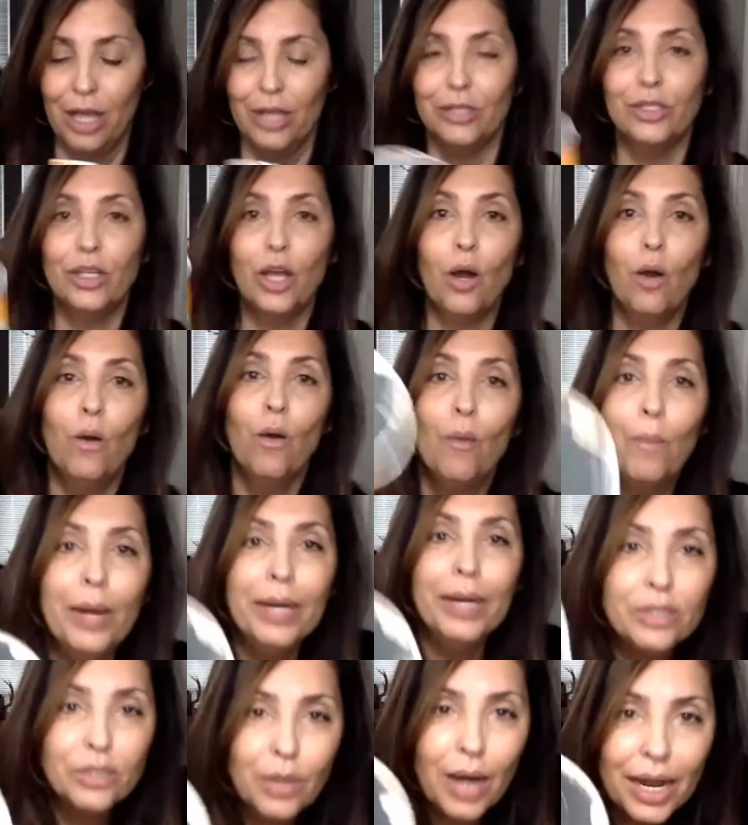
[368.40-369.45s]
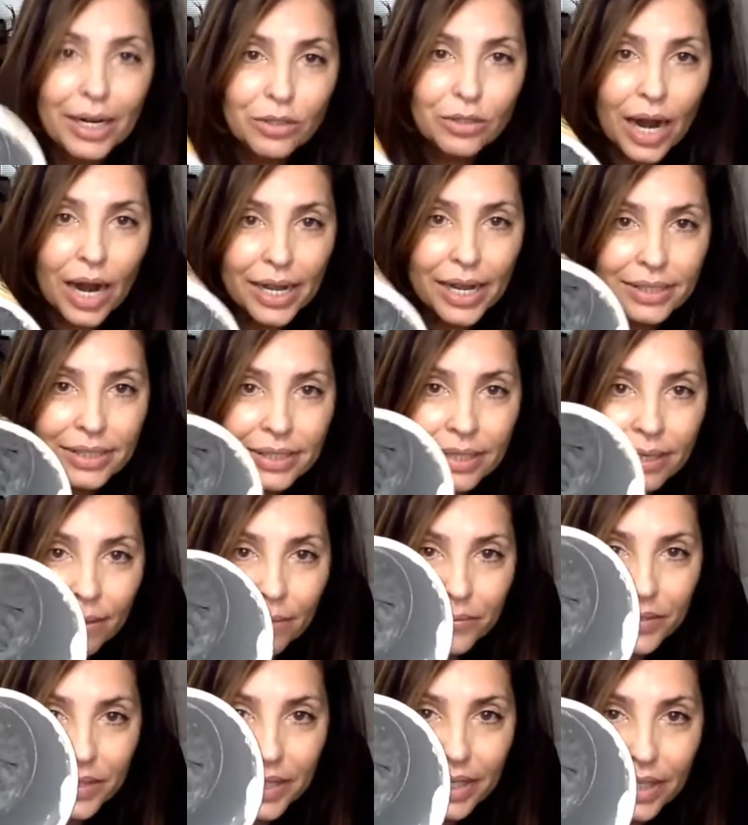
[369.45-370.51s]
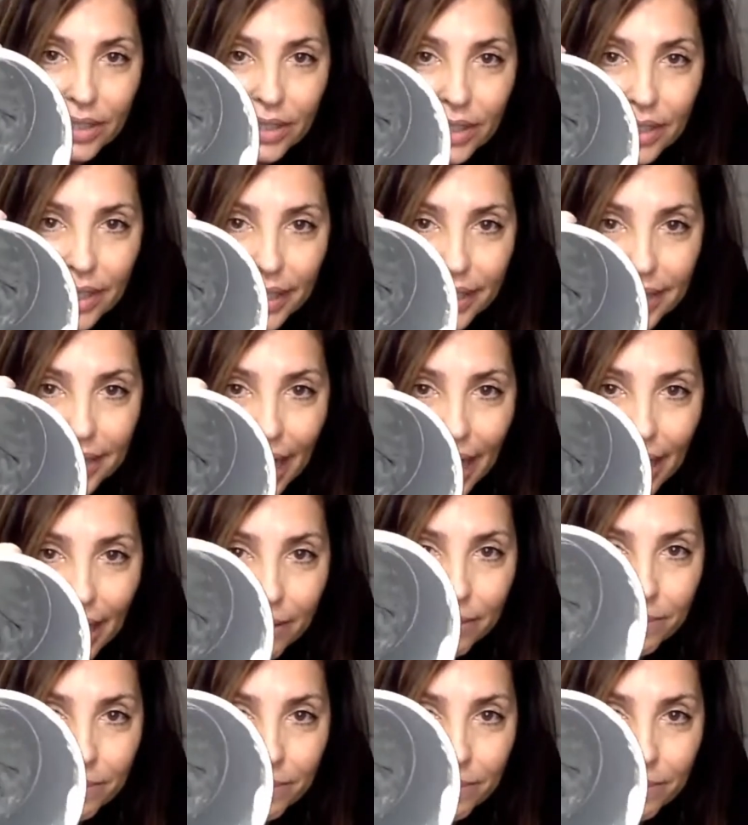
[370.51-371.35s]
So when it dries, it's going to look like that.